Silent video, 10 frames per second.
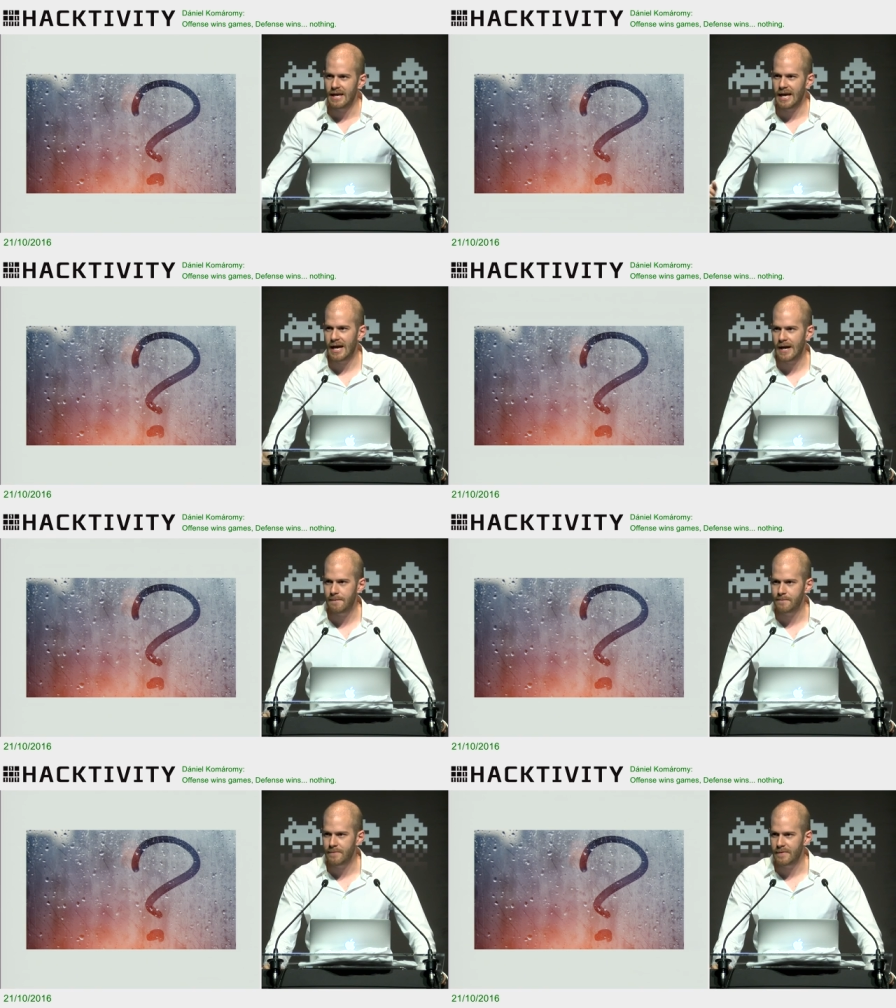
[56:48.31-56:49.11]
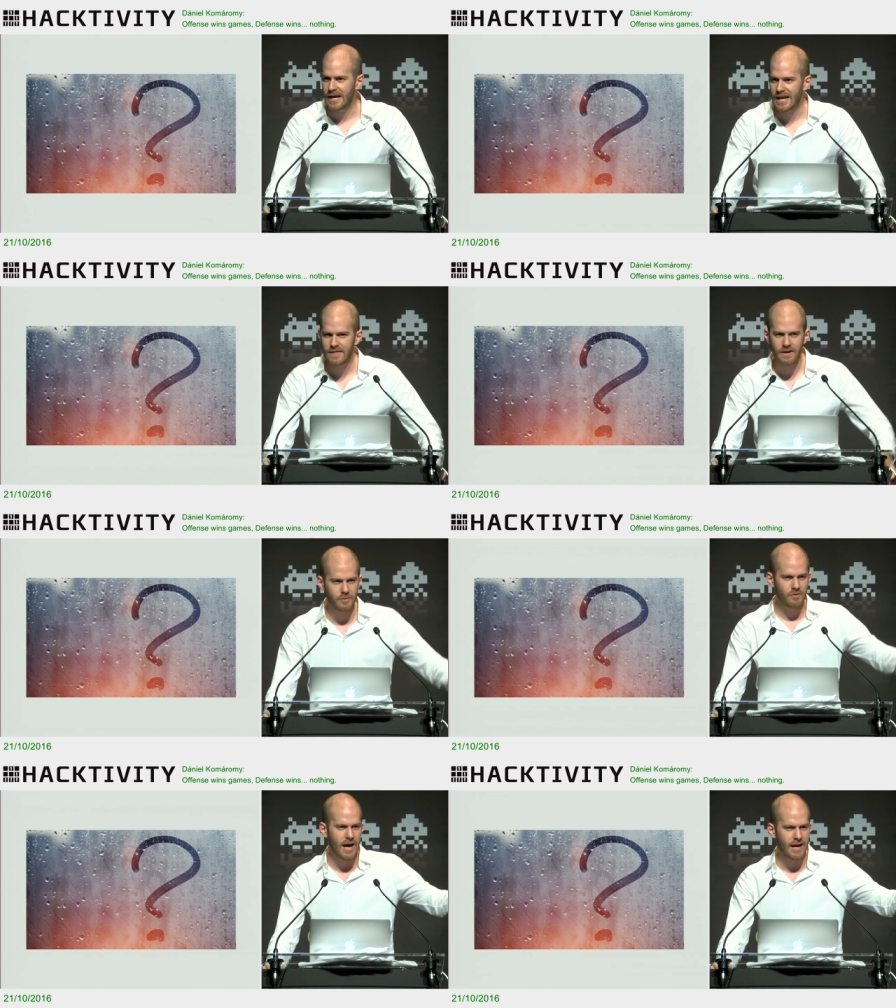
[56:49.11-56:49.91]
And I think
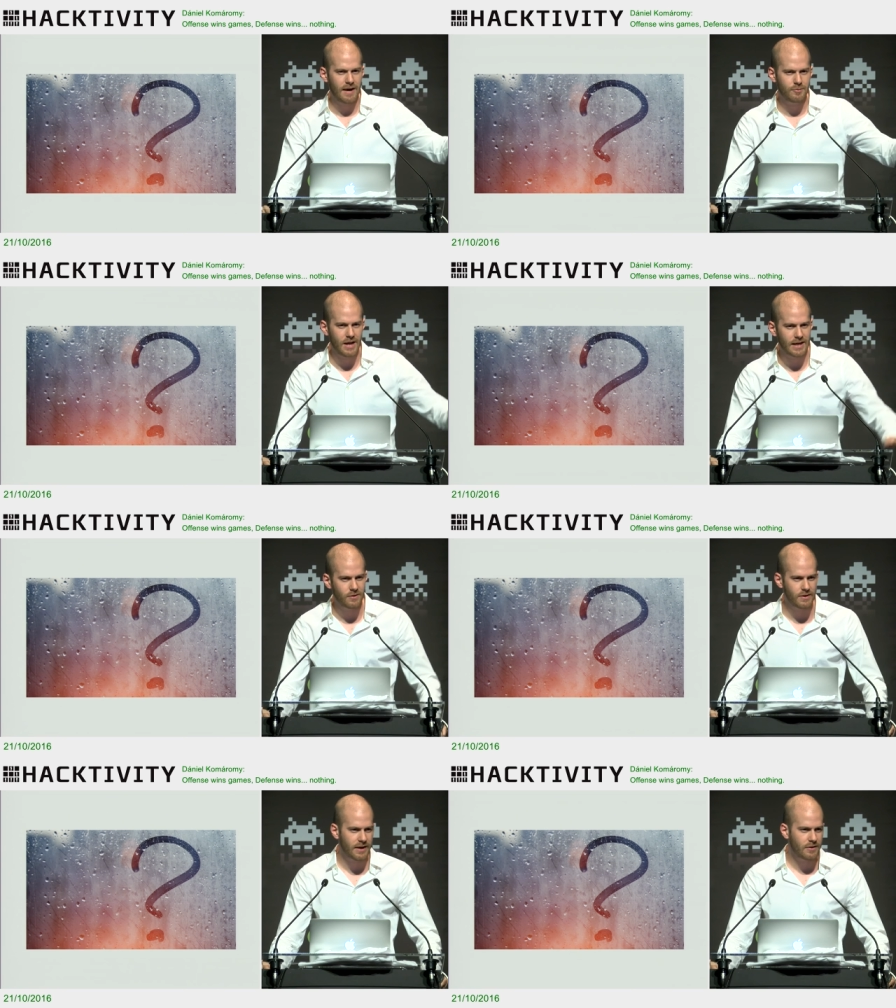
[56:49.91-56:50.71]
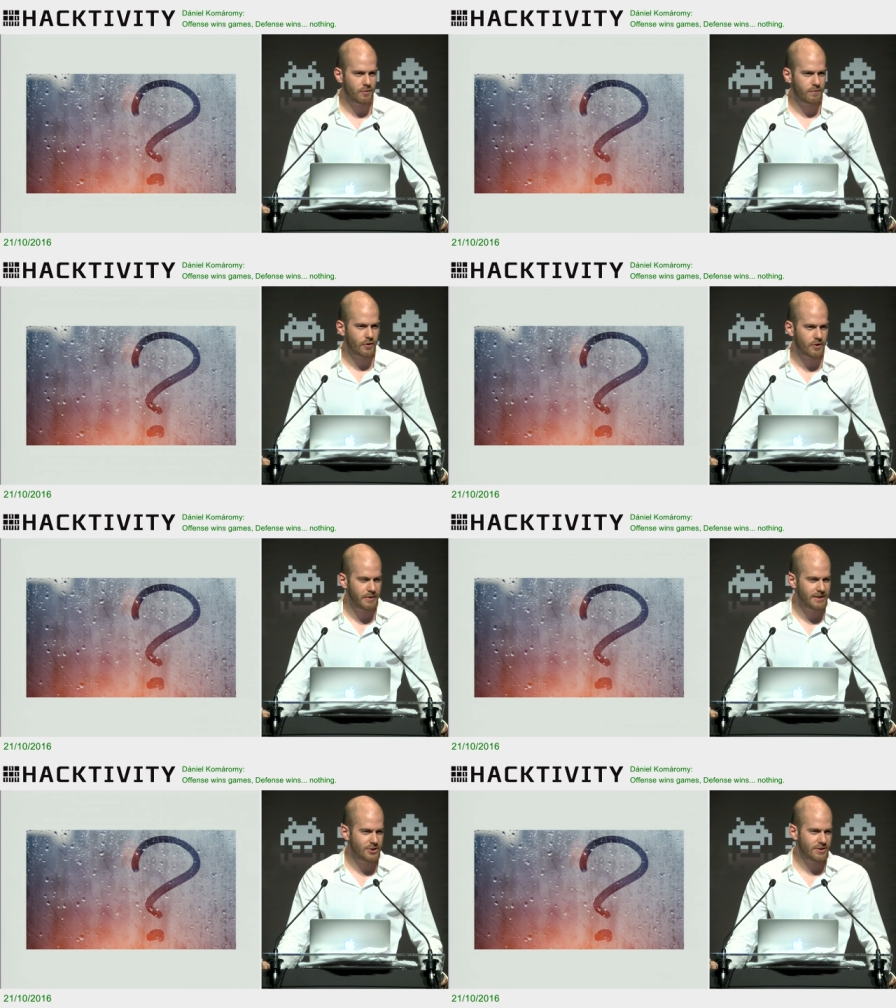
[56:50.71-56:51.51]
with that, I would like to thank you for your
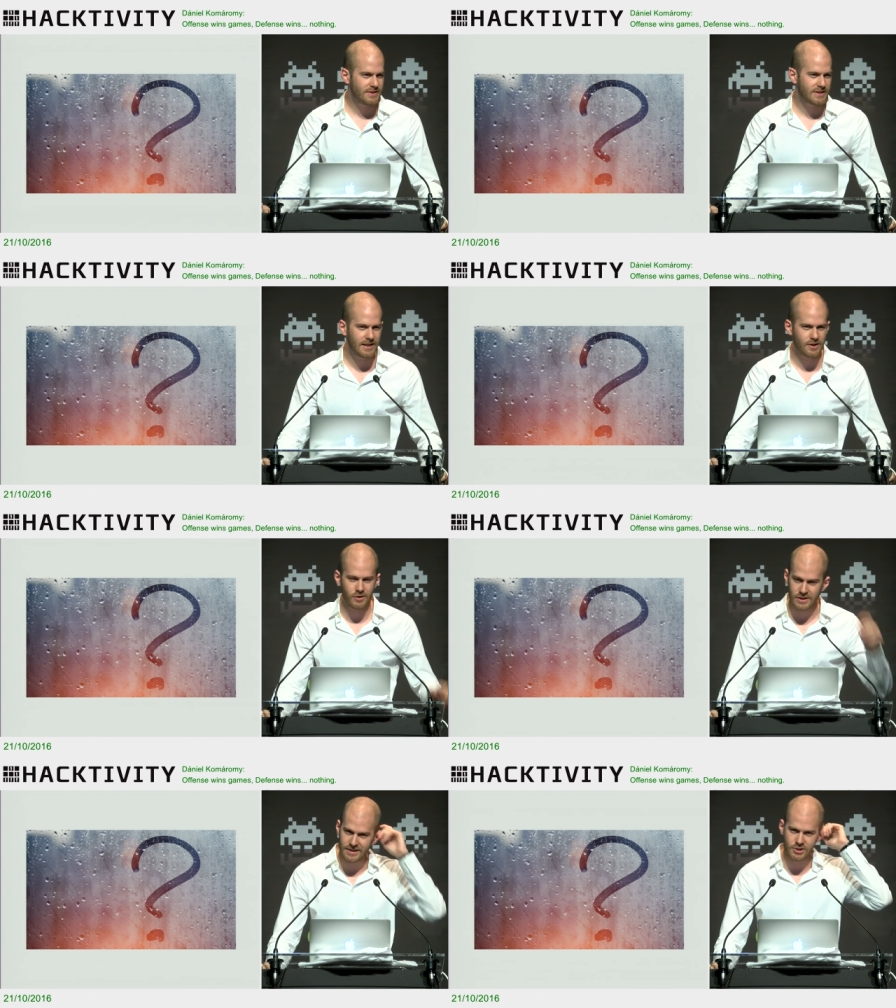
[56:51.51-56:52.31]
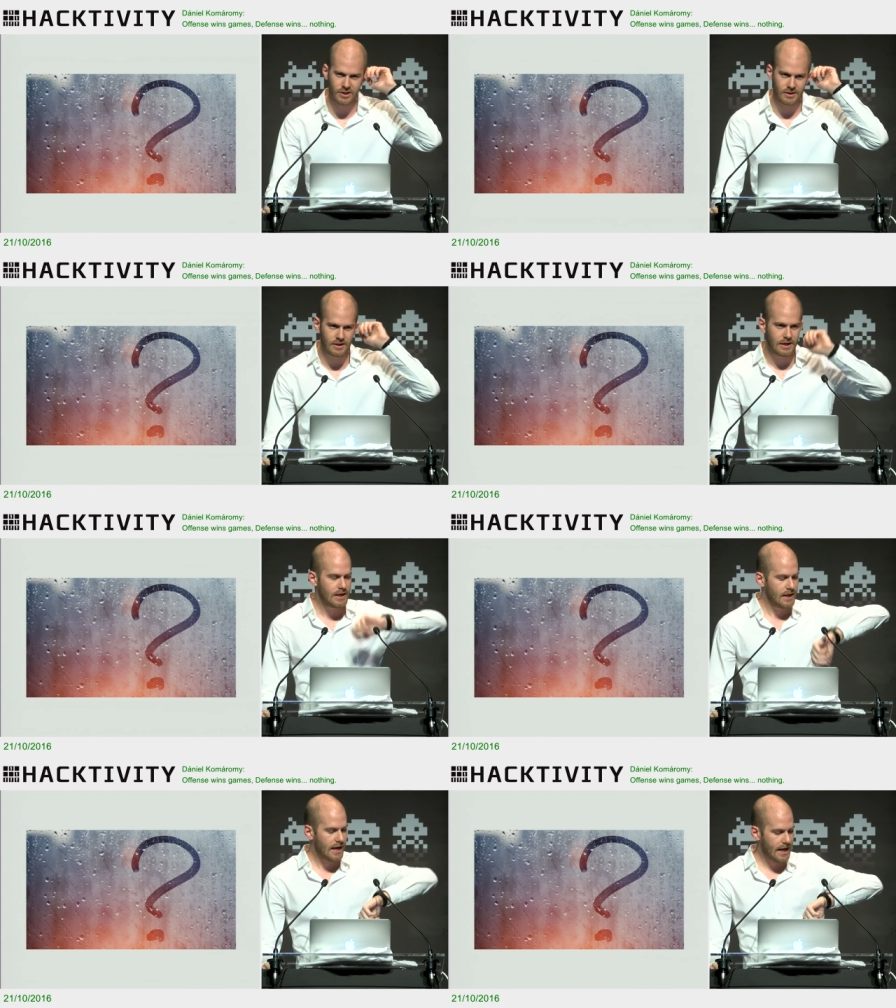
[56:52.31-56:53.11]
patience and your attention.
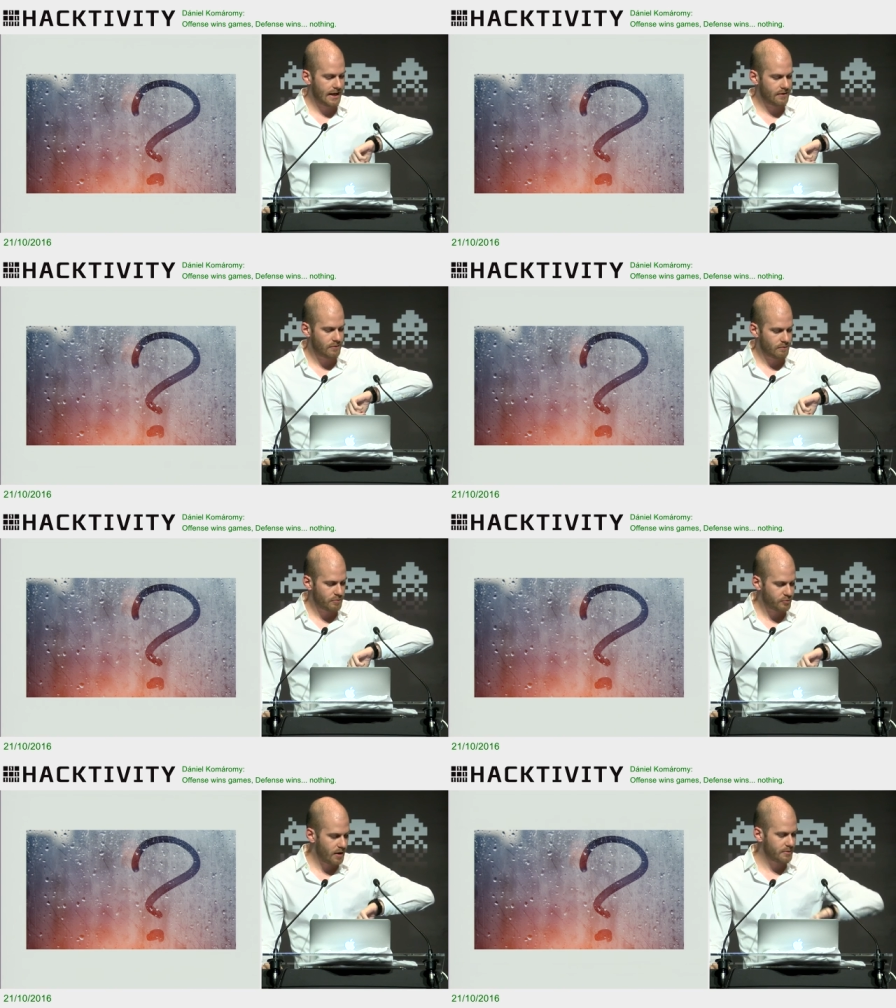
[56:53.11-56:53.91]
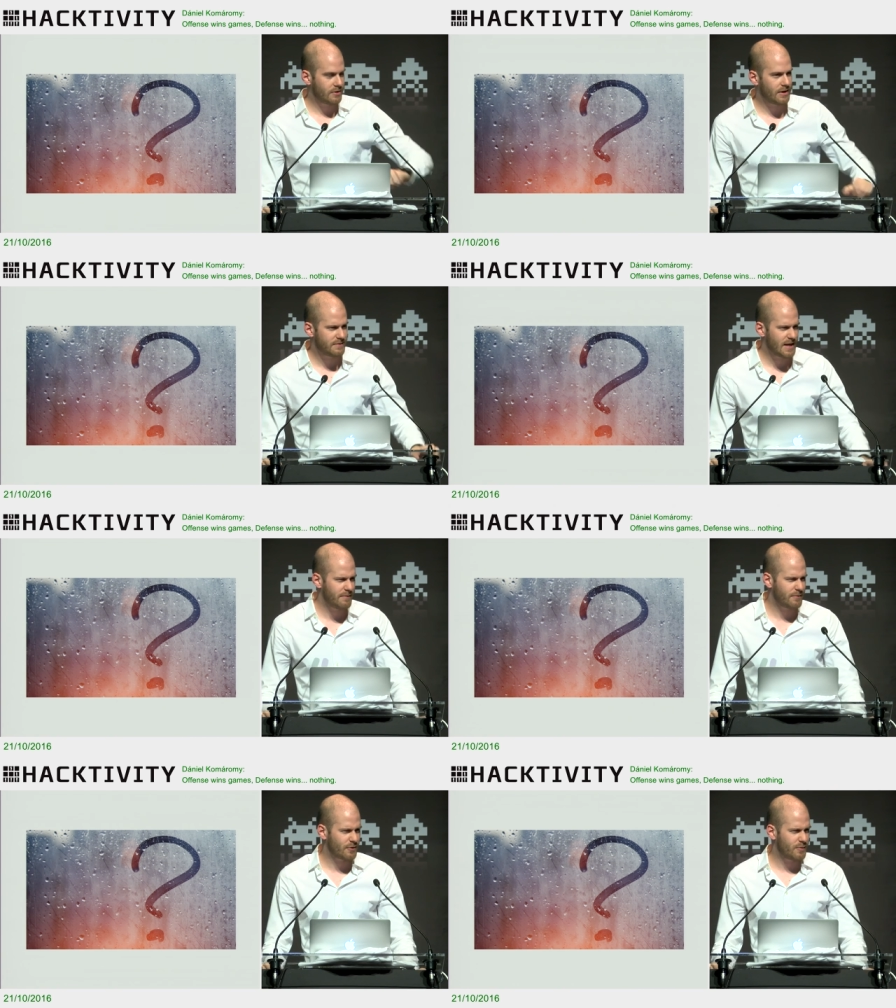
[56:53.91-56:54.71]
And we probably don't have
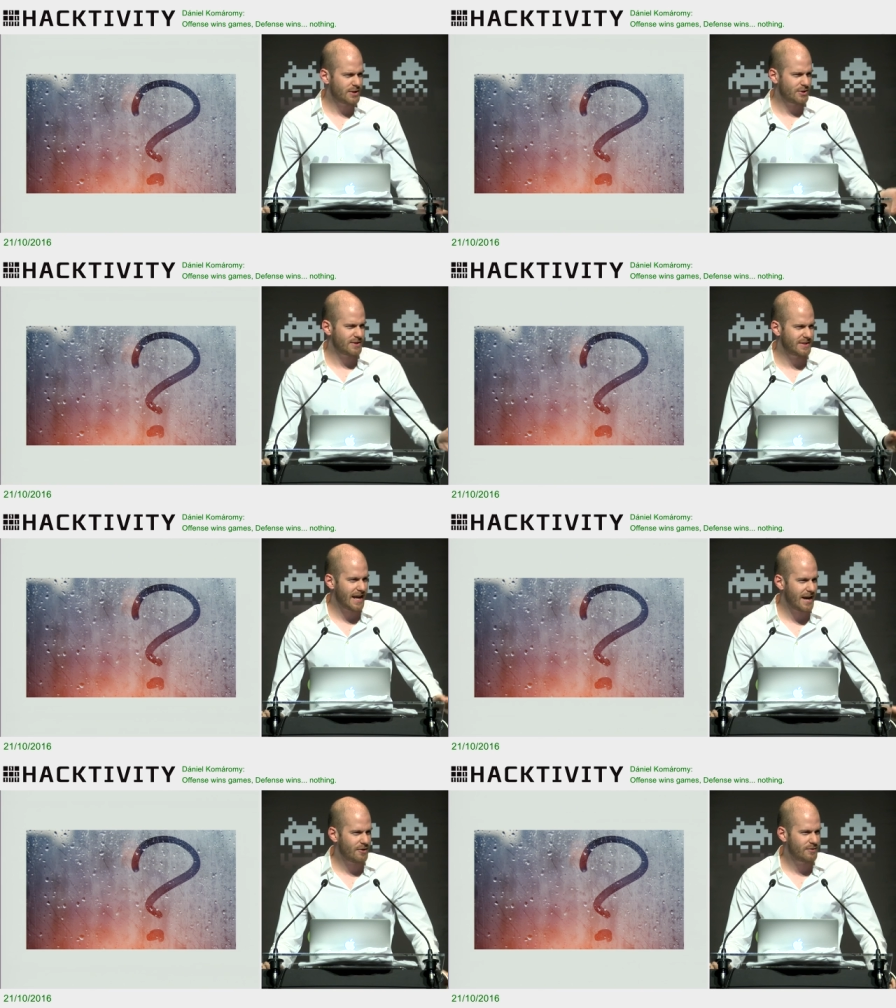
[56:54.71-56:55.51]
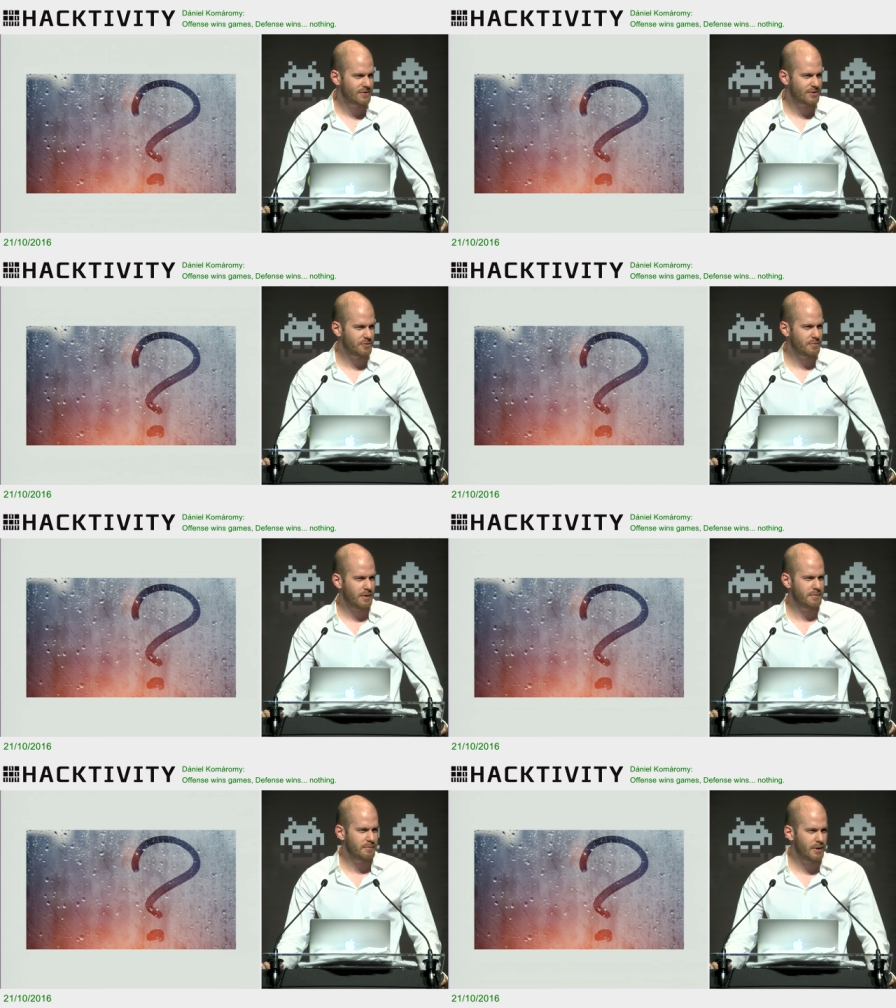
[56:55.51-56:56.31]
time for questions now, so we
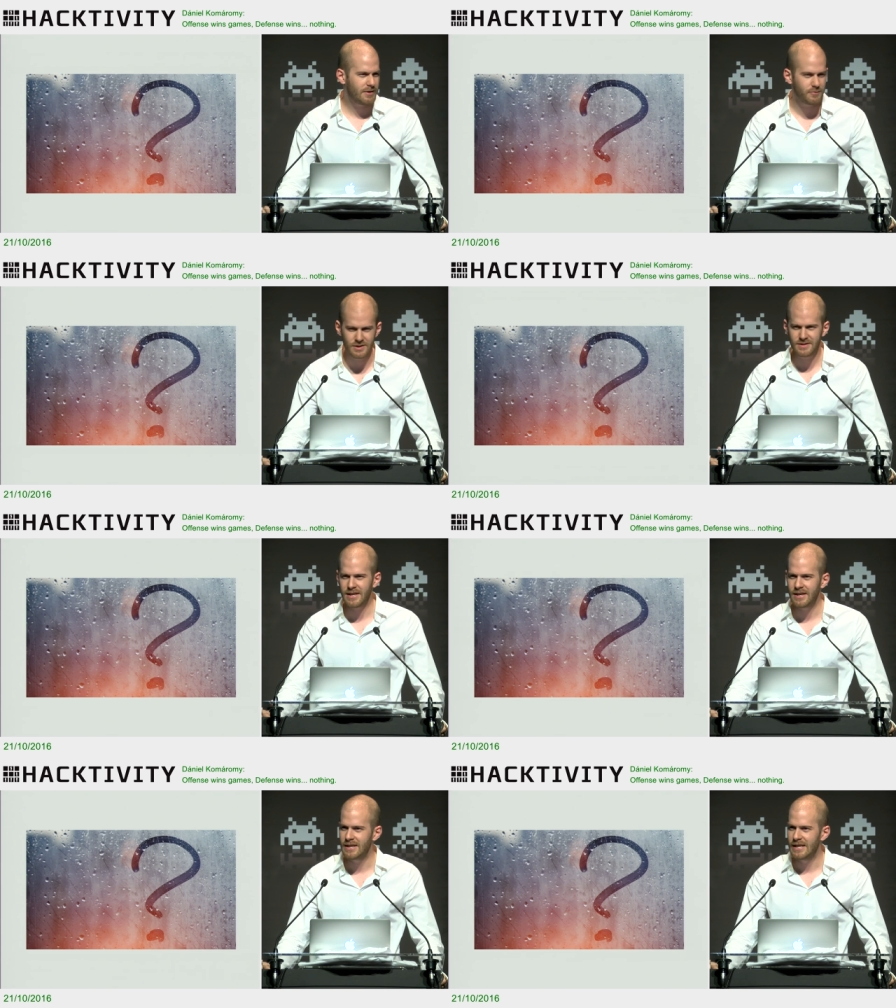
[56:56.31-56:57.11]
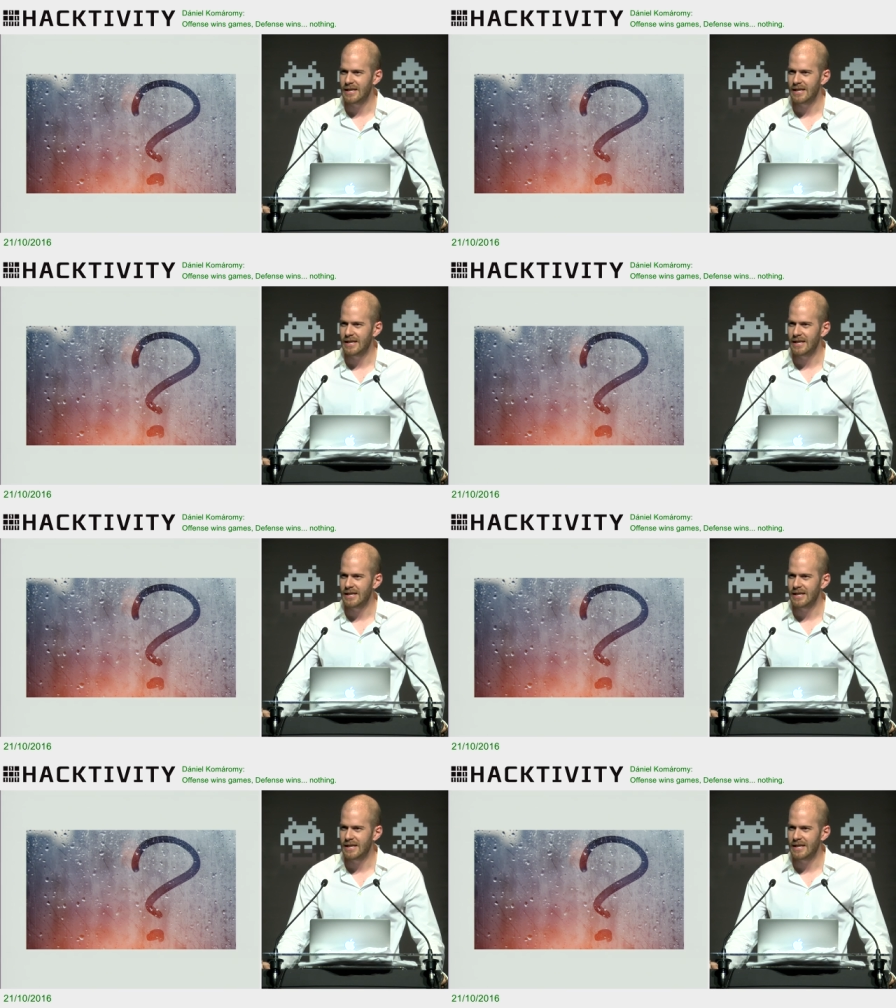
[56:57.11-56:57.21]
probably, but we'll see.